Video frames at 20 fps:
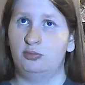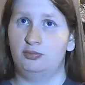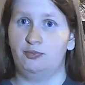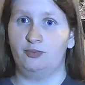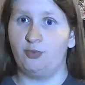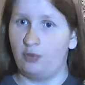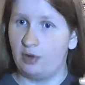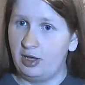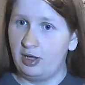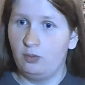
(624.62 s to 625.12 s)

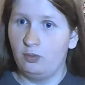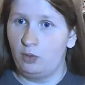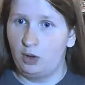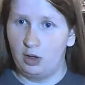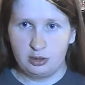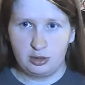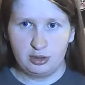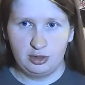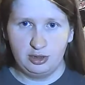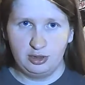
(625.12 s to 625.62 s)

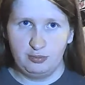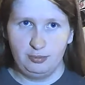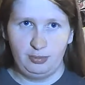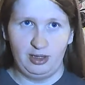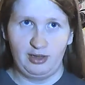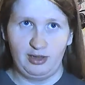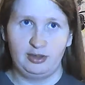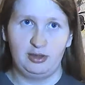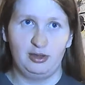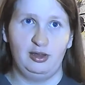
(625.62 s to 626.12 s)
brainwash them
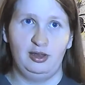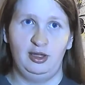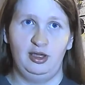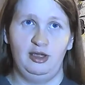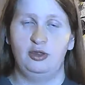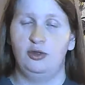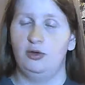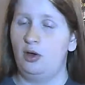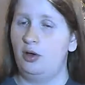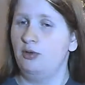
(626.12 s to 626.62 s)
basically
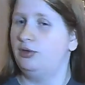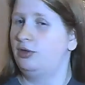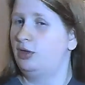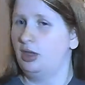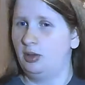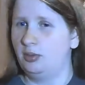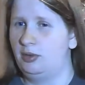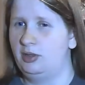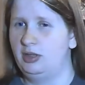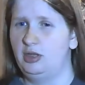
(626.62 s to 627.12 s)
into, oh, the
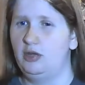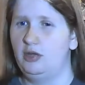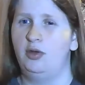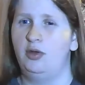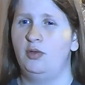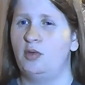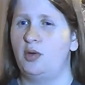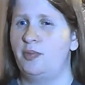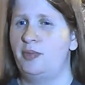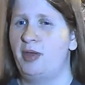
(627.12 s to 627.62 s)
only way that you can
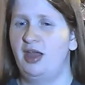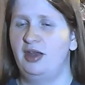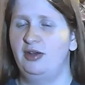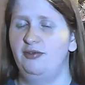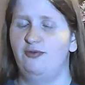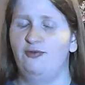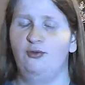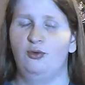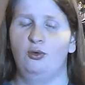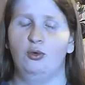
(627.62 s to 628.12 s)
repent
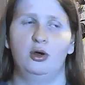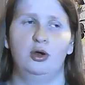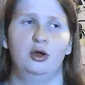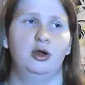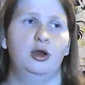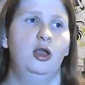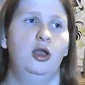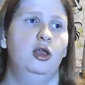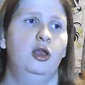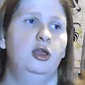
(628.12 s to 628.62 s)
for,